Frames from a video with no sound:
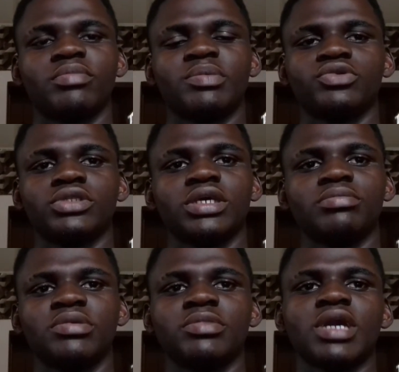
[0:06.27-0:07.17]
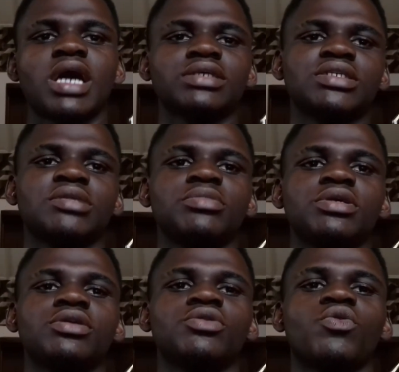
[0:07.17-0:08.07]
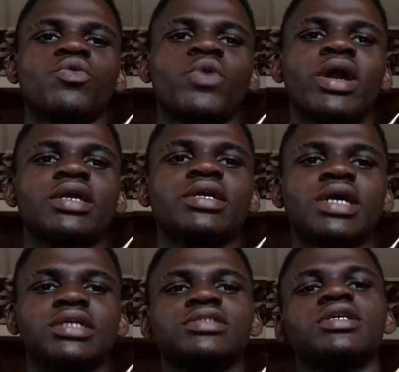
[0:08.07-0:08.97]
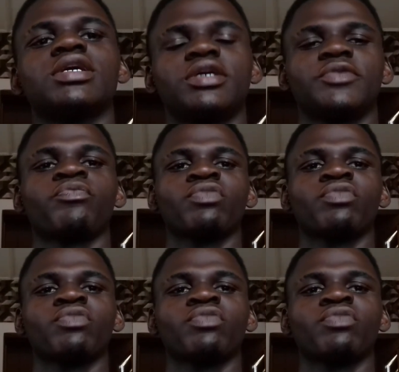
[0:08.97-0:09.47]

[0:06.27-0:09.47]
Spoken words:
People DMing me asking me why can't they